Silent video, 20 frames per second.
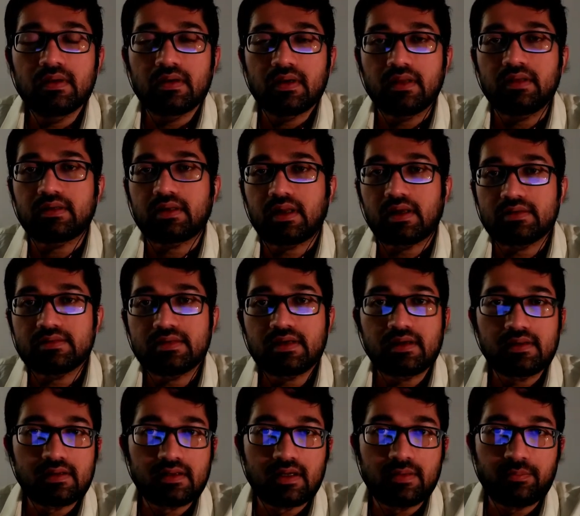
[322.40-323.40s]
In
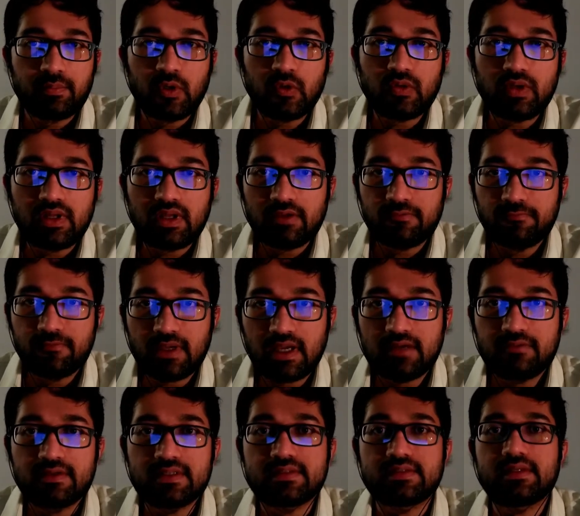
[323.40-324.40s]
classical computing, if we
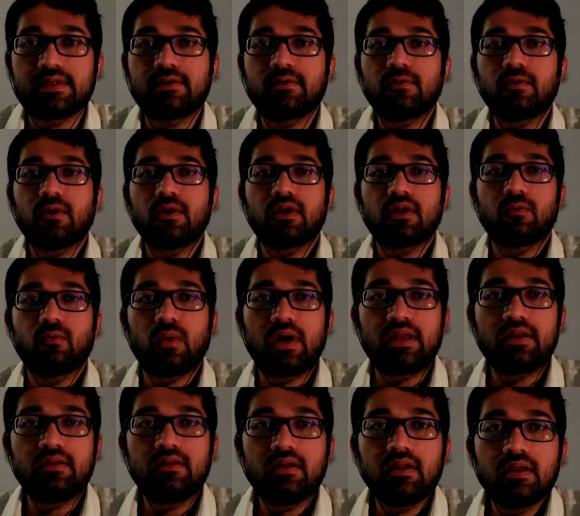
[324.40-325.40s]
have a 0 or a
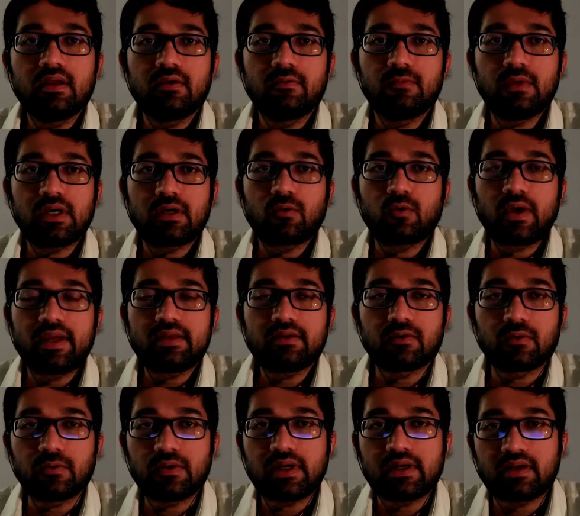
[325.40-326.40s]
1, we are quite
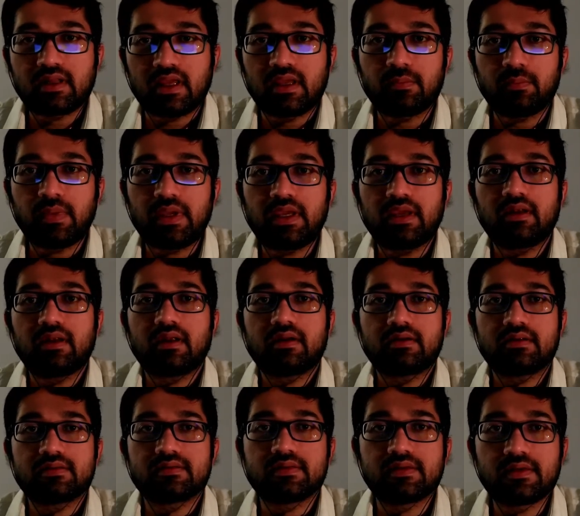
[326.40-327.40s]
good at keeping it at
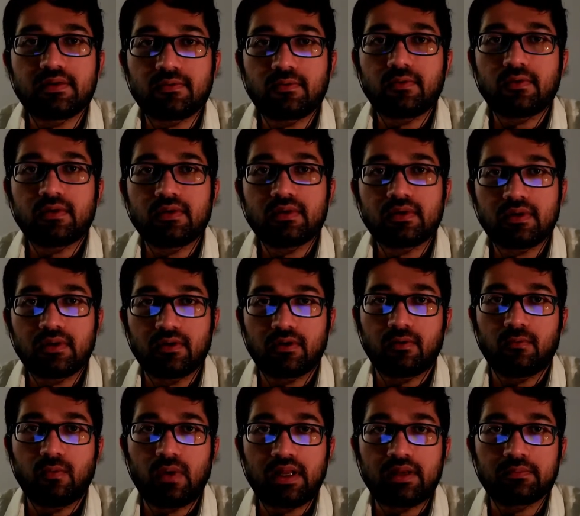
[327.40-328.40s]
a 0 or a
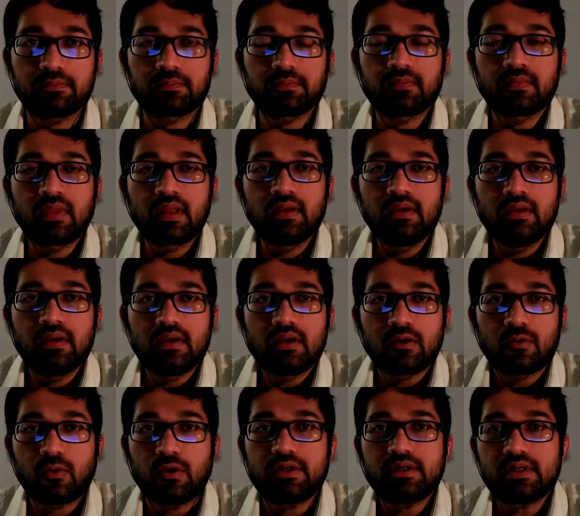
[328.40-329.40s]
1.
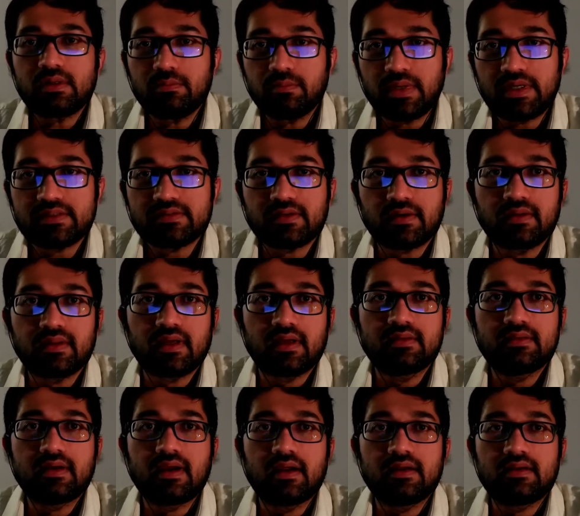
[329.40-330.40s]
Quantum bits, on the
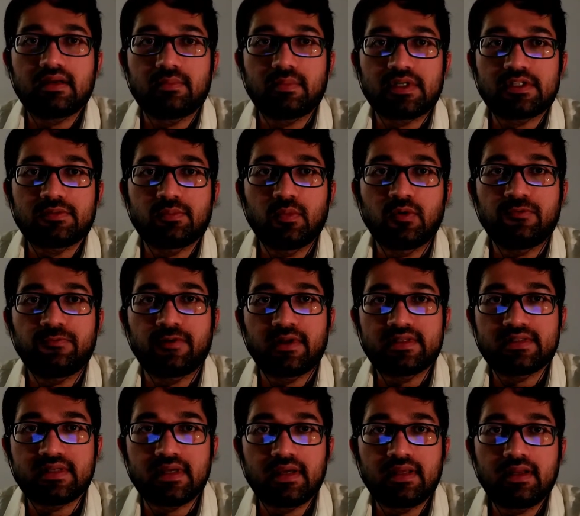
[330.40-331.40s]
other hand, are much more
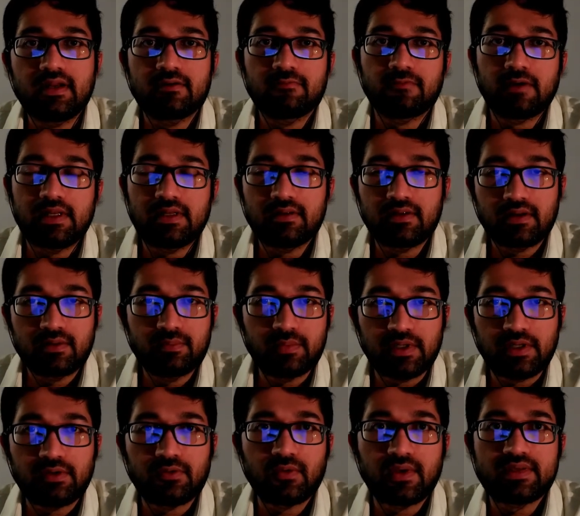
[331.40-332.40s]
fragile and
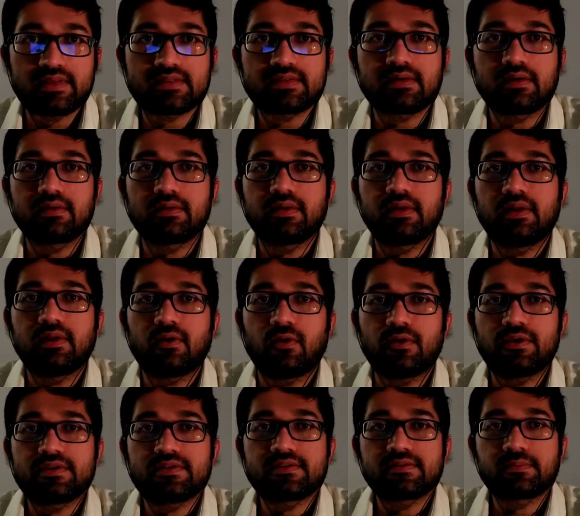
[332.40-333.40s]
vulnerable to external
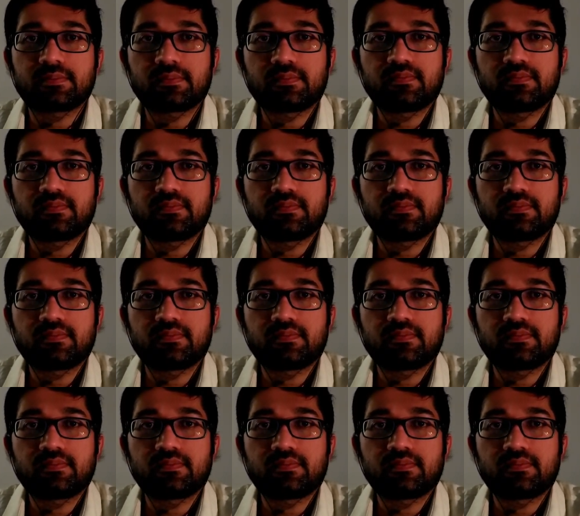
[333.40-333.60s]
noise.